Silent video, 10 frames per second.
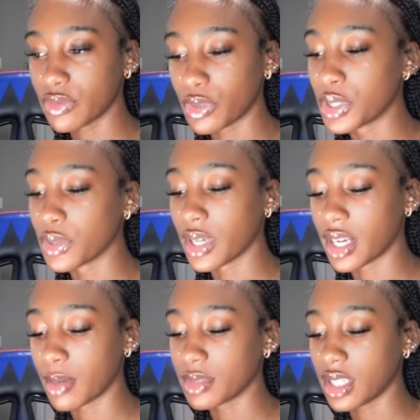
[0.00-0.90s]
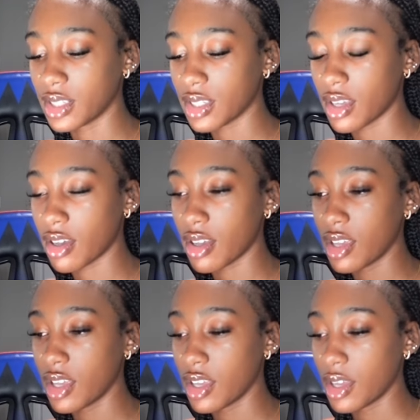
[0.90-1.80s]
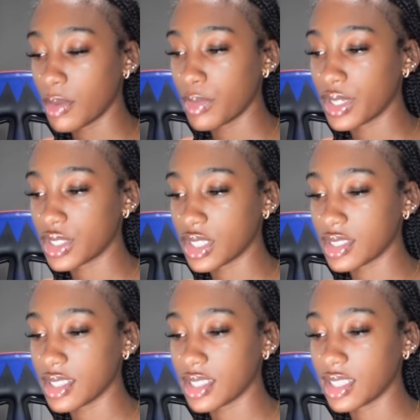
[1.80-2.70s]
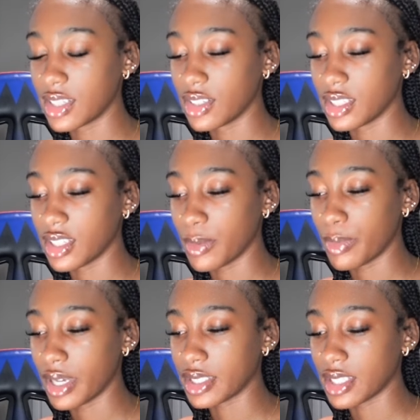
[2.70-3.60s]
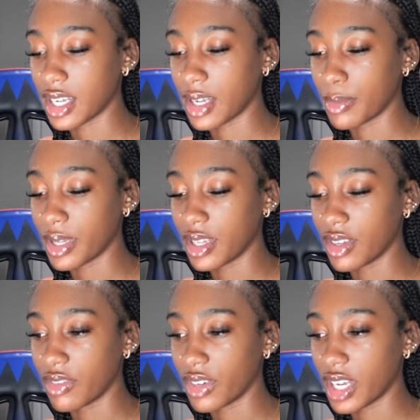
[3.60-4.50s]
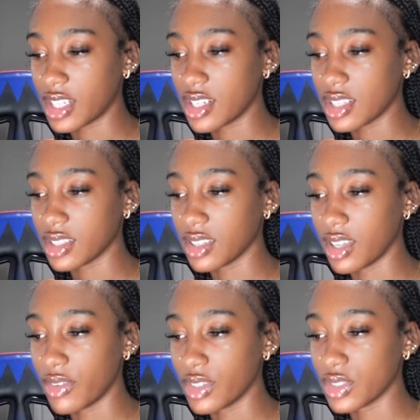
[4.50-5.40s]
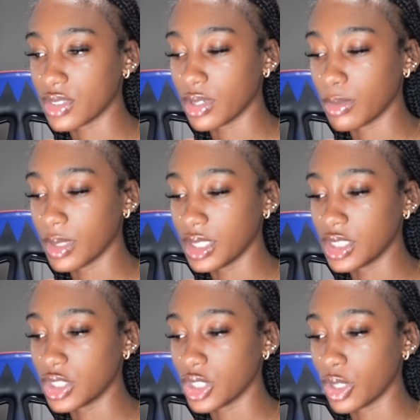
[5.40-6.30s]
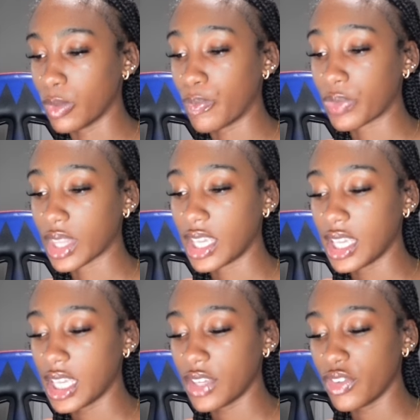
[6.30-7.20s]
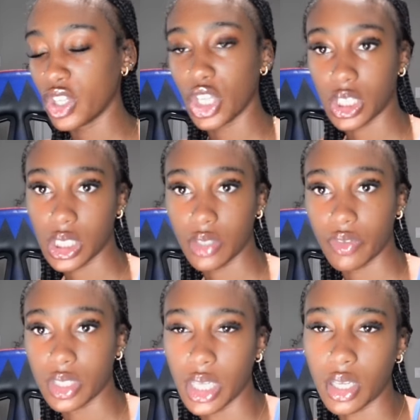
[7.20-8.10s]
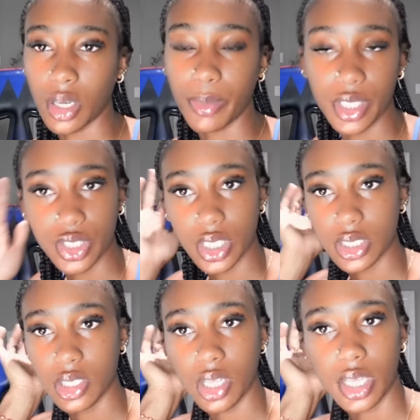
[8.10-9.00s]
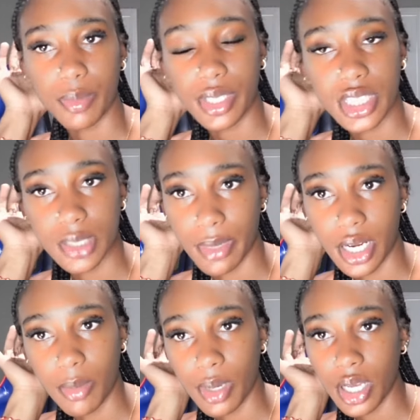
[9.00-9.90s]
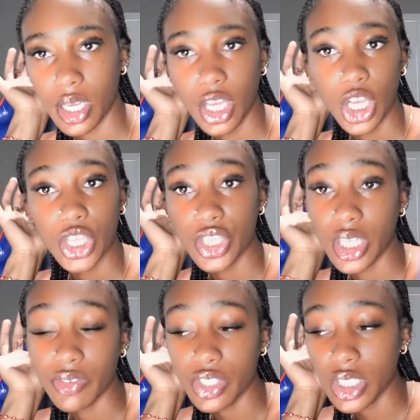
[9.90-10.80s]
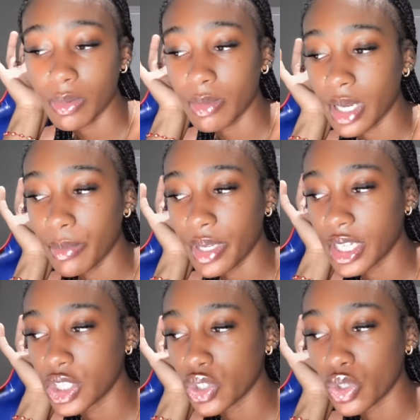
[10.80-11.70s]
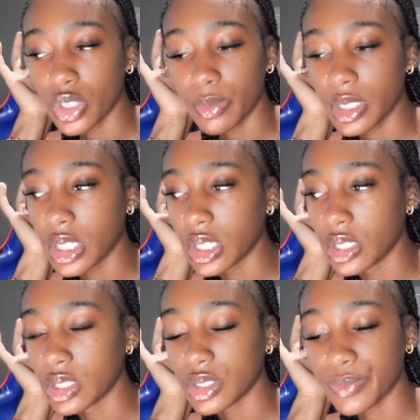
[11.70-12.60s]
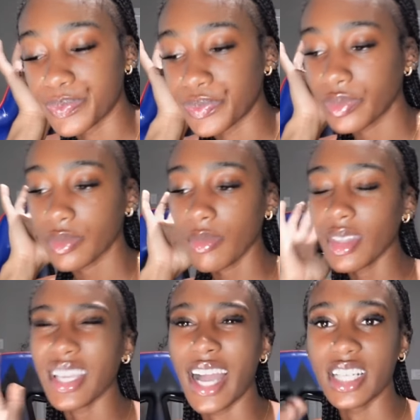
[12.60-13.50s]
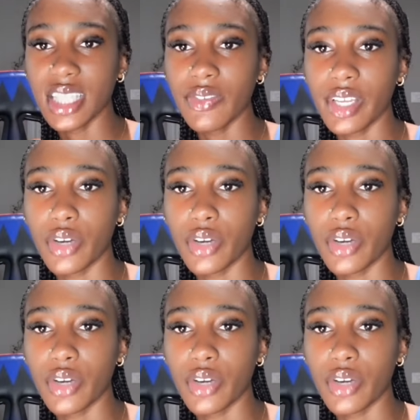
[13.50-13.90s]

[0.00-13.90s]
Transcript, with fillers: for you. And I'm telling y'all, Pinterest is literally the best app ever. I just love it so much. So if you're looking for like a Pinterest to like be inspired by, you definitely should come to my page only because I just have like a